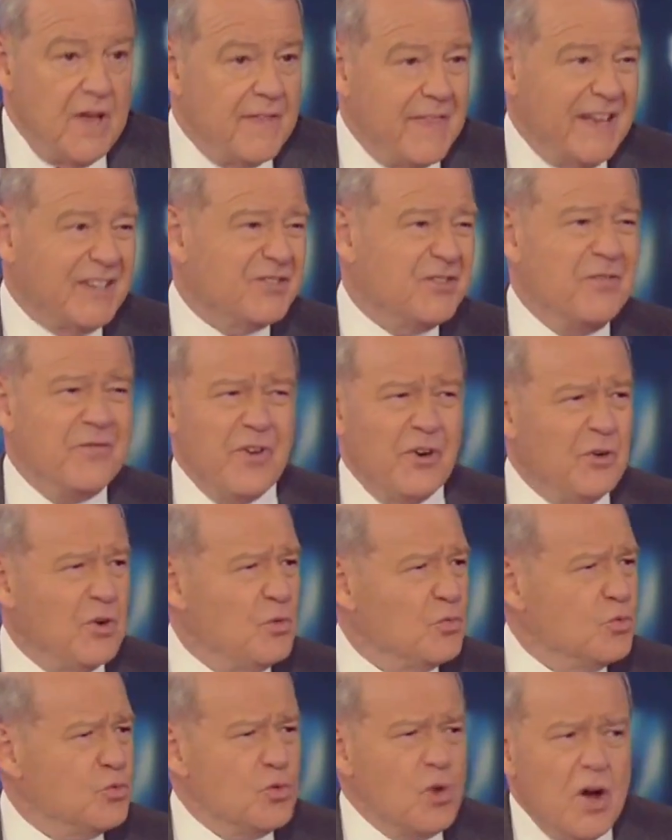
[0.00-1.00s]
That's the very
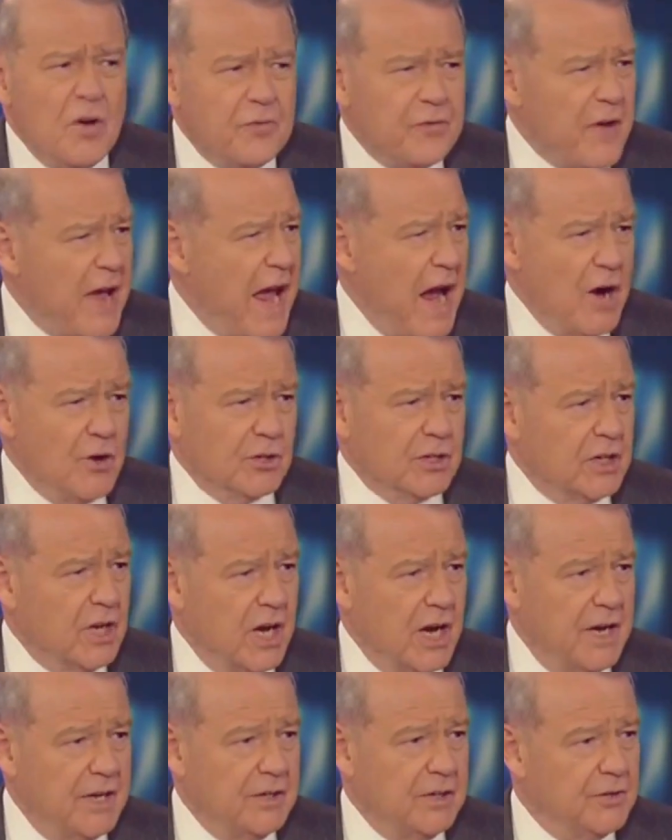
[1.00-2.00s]
rough
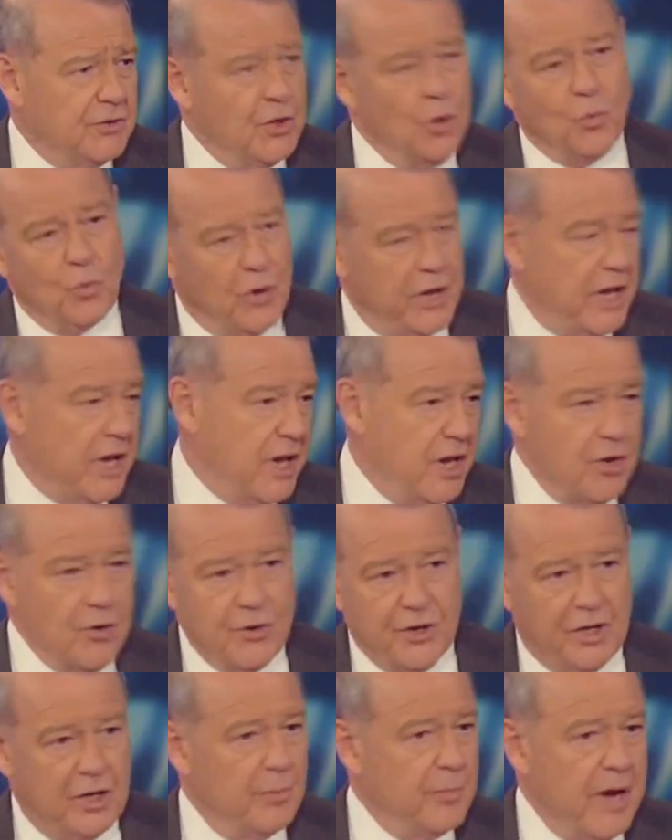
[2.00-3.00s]
outline that we're
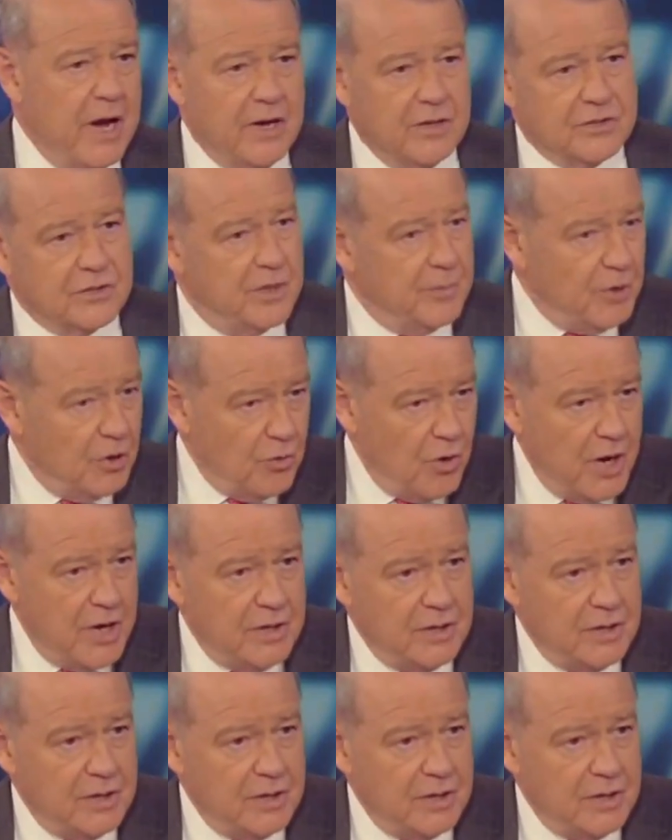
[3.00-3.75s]
hearing about. Am I right?